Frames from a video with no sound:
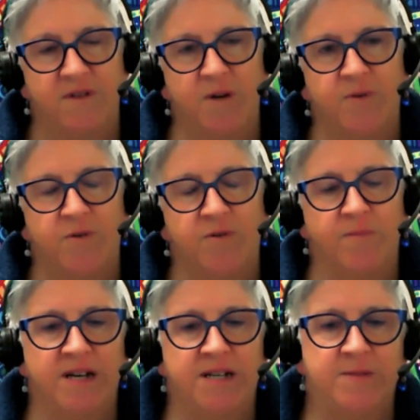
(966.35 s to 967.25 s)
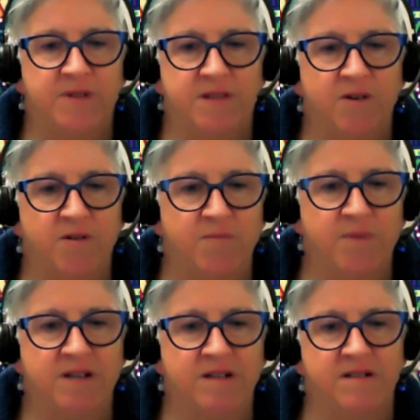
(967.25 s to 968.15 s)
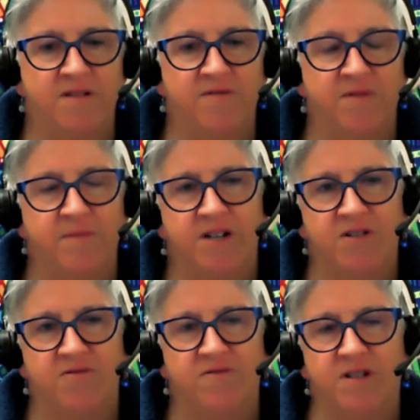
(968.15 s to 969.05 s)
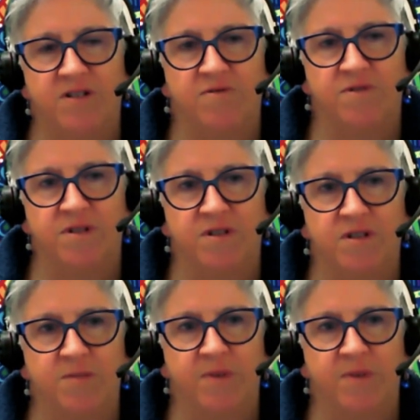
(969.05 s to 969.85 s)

opioid replacement therapies information resources